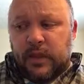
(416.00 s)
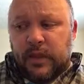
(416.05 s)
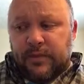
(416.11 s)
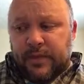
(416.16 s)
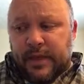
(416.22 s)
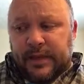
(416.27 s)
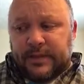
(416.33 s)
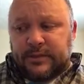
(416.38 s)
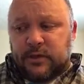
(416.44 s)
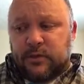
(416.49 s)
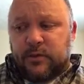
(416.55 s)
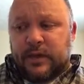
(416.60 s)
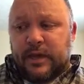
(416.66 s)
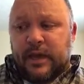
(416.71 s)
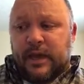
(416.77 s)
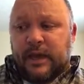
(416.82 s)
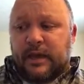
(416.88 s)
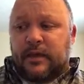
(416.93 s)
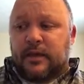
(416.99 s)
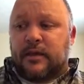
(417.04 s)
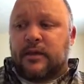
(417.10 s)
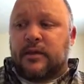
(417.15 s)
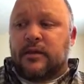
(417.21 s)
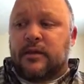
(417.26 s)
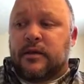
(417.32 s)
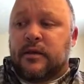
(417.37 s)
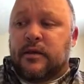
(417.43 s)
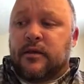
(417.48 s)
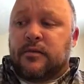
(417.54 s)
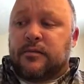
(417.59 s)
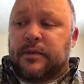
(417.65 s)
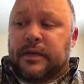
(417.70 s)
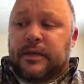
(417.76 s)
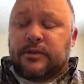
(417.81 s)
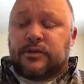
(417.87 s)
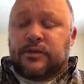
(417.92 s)
That's okay.
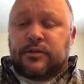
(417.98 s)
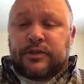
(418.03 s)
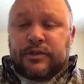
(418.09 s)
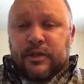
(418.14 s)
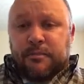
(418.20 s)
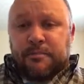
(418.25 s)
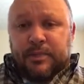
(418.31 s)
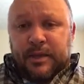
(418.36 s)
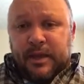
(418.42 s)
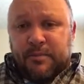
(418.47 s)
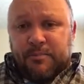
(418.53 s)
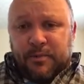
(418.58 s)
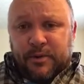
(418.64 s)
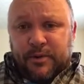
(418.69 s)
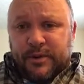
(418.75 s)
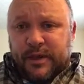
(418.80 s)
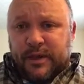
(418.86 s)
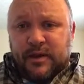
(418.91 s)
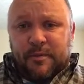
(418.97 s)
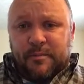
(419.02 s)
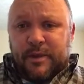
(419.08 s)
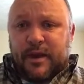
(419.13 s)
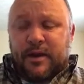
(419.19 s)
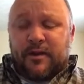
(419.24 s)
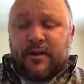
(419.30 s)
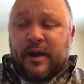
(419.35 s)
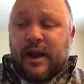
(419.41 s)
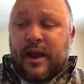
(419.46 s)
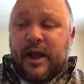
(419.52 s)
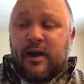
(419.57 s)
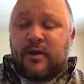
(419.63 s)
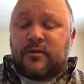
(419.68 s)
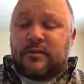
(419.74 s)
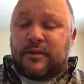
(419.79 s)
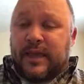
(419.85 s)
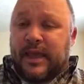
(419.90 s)
Because there's some people that no matter
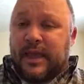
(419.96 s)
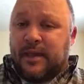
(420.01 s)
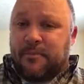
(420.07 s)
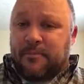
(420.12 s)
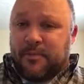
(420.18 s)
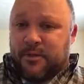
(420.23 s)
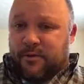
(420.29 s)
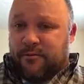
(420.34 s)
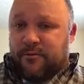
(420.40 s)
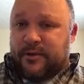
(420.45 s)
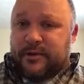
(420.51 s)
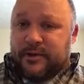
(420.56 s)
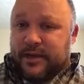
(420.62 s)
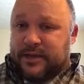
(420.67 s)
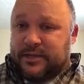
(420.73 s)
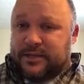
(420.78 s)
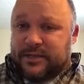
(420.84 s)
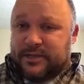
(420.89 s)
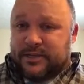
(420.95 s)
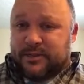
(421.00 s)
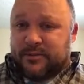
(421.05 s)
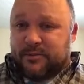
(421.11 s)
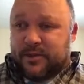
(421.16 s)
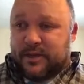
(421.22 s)
how lame their relationship